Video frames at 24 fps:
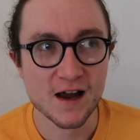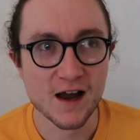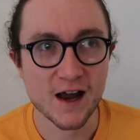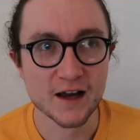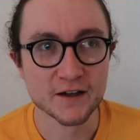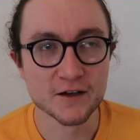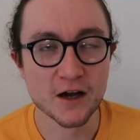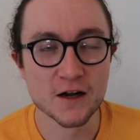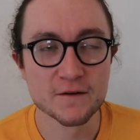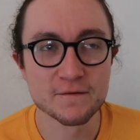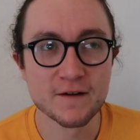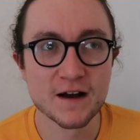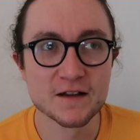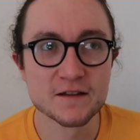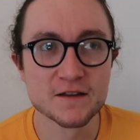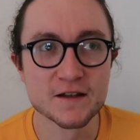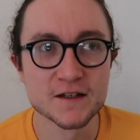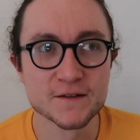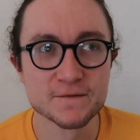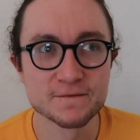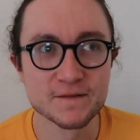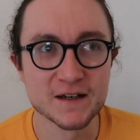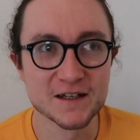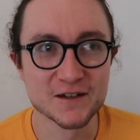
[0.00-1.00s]
it kind of had
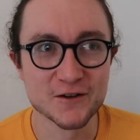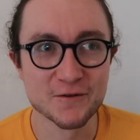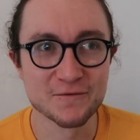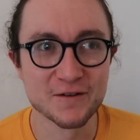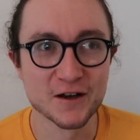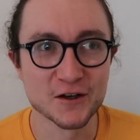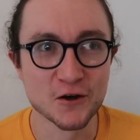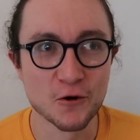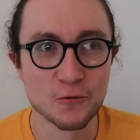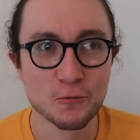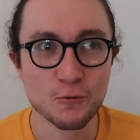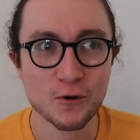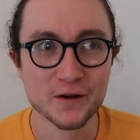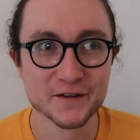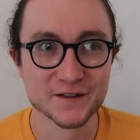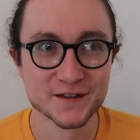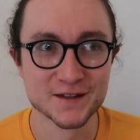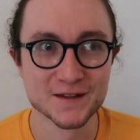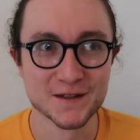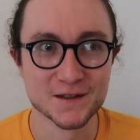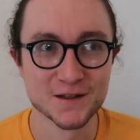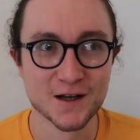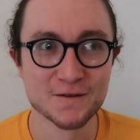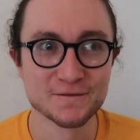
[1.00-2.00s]
this feeling of like a
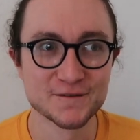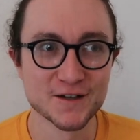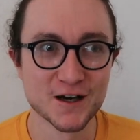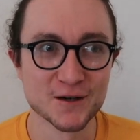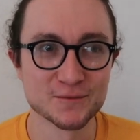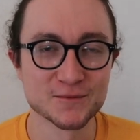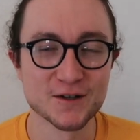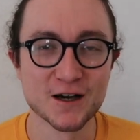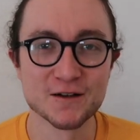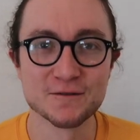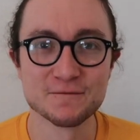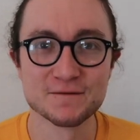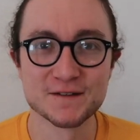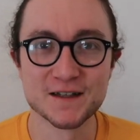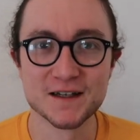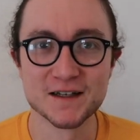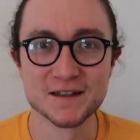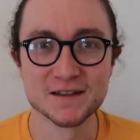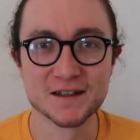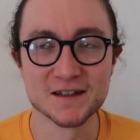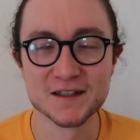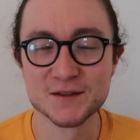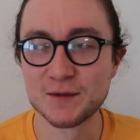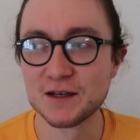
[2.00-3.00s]
once-in-a-lifetime kind of
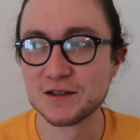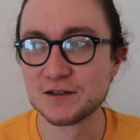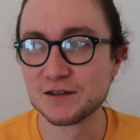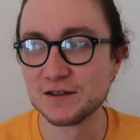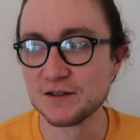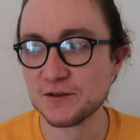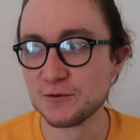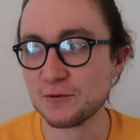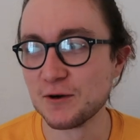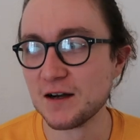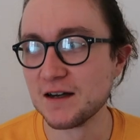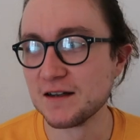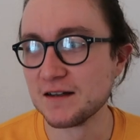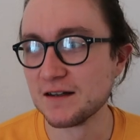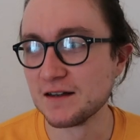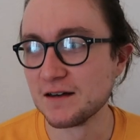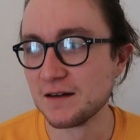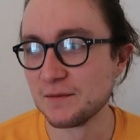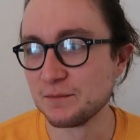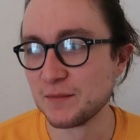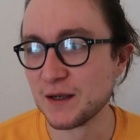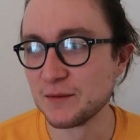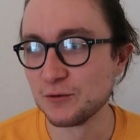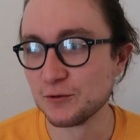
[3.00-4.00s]
thing, especially the way
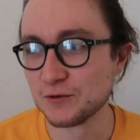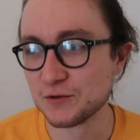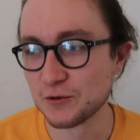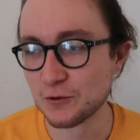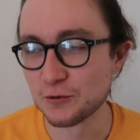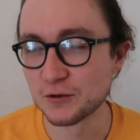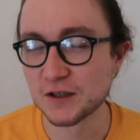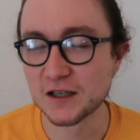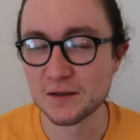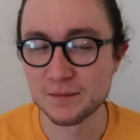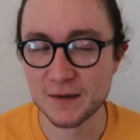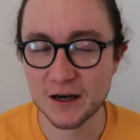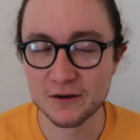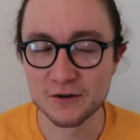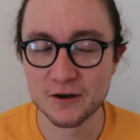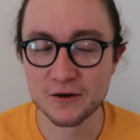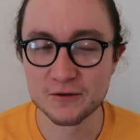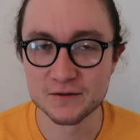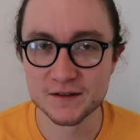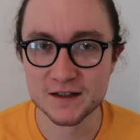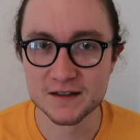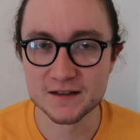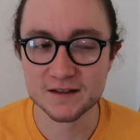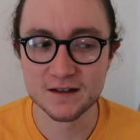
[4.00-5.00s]
people were talking about it
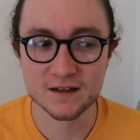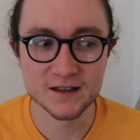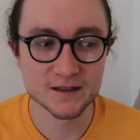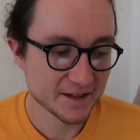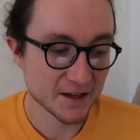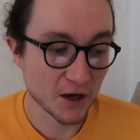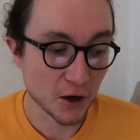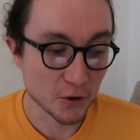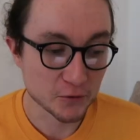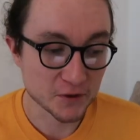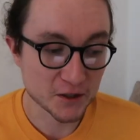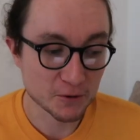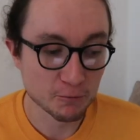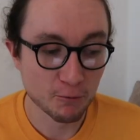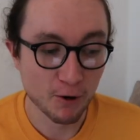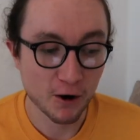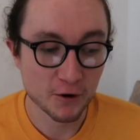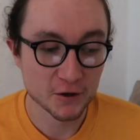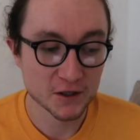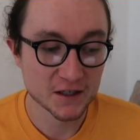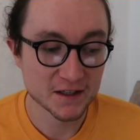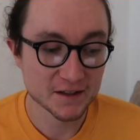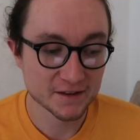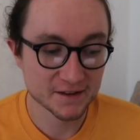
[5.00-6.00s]
on this night. The only
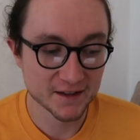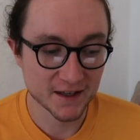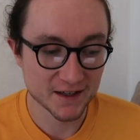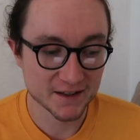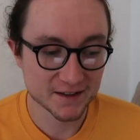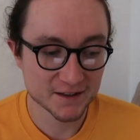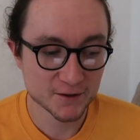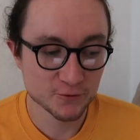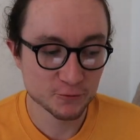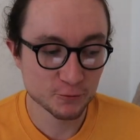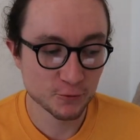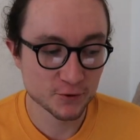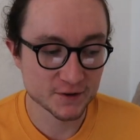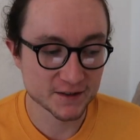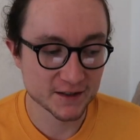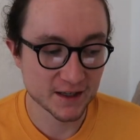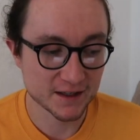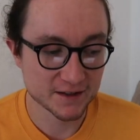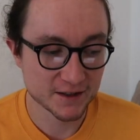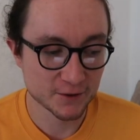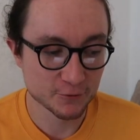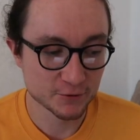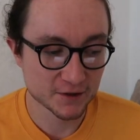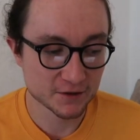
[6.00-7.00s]
worrying thing was
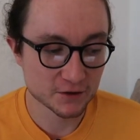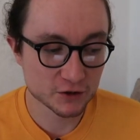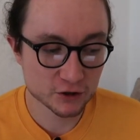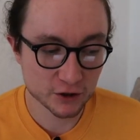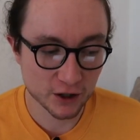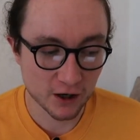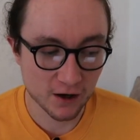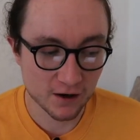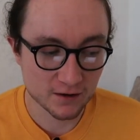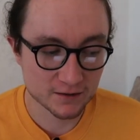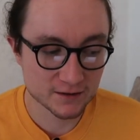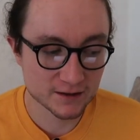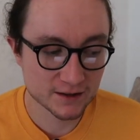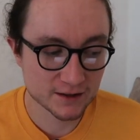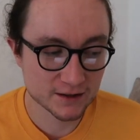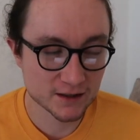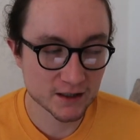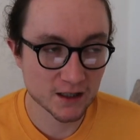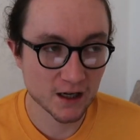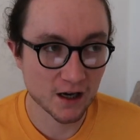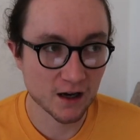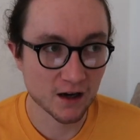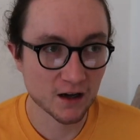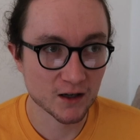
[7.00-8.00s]
that there was a chance
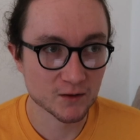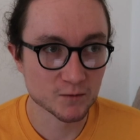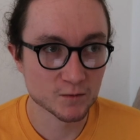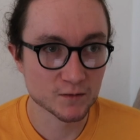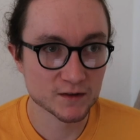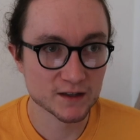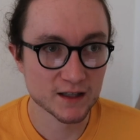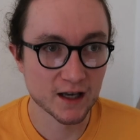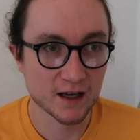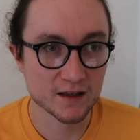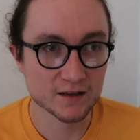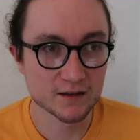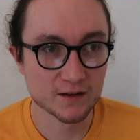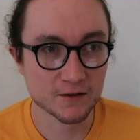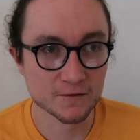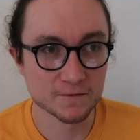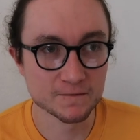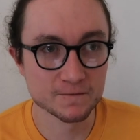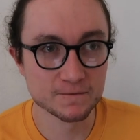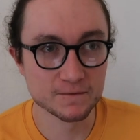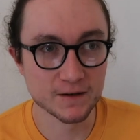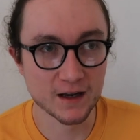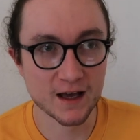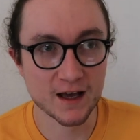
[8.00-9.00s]
um, that the
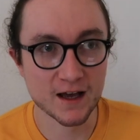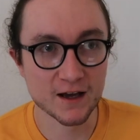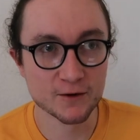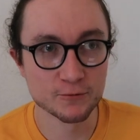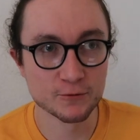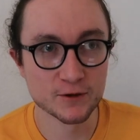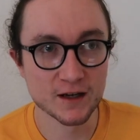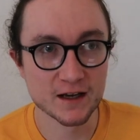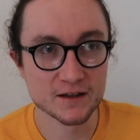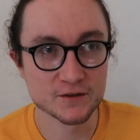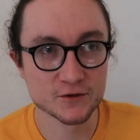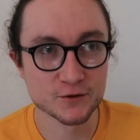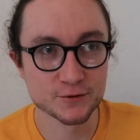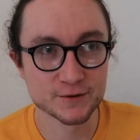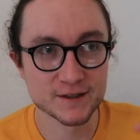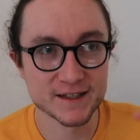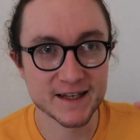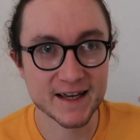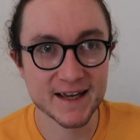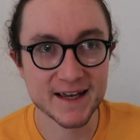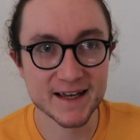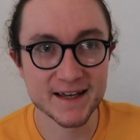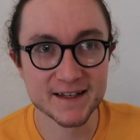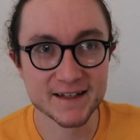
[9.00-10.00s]
flare would actually
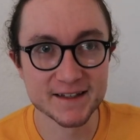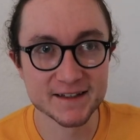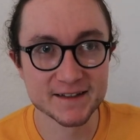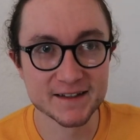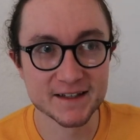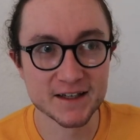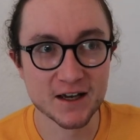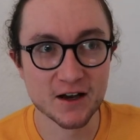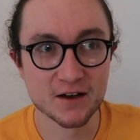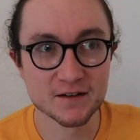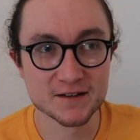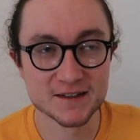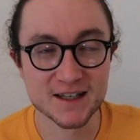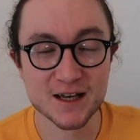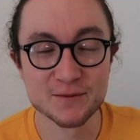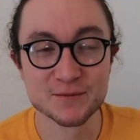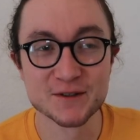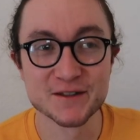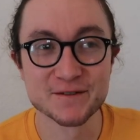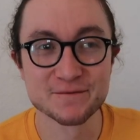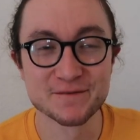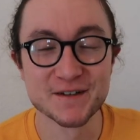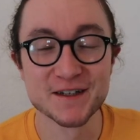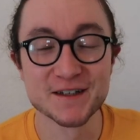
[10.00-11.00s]
hit the Earth's
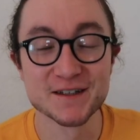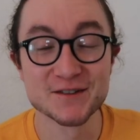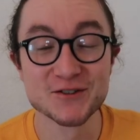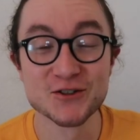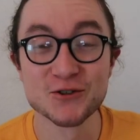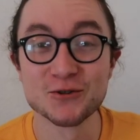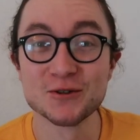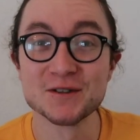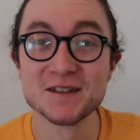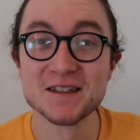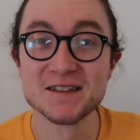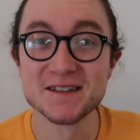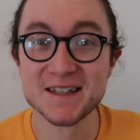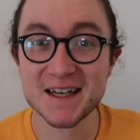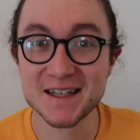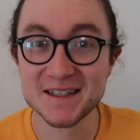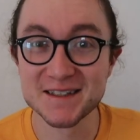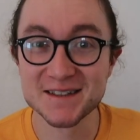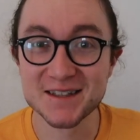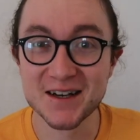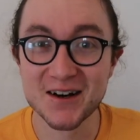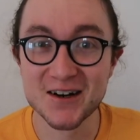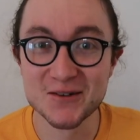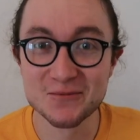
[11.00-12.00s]
atmosphere during the
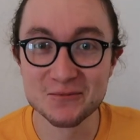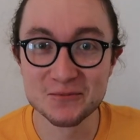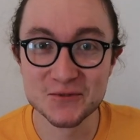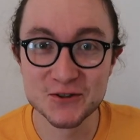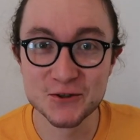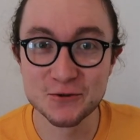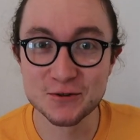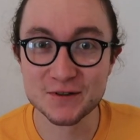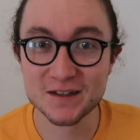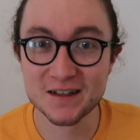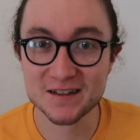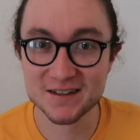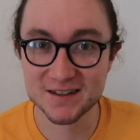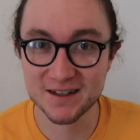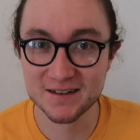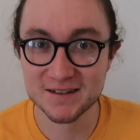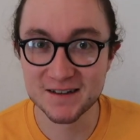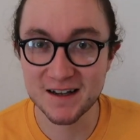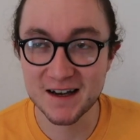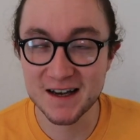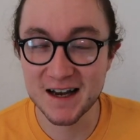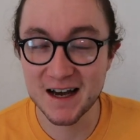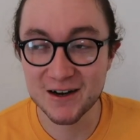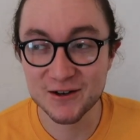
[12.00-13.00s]
daytime, during the
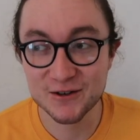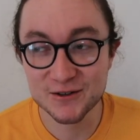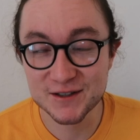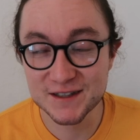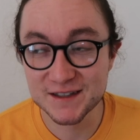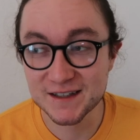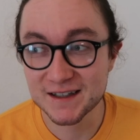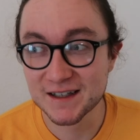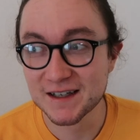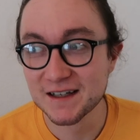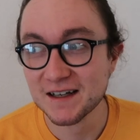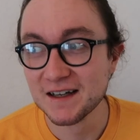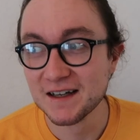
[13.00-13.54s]
sunlight hours,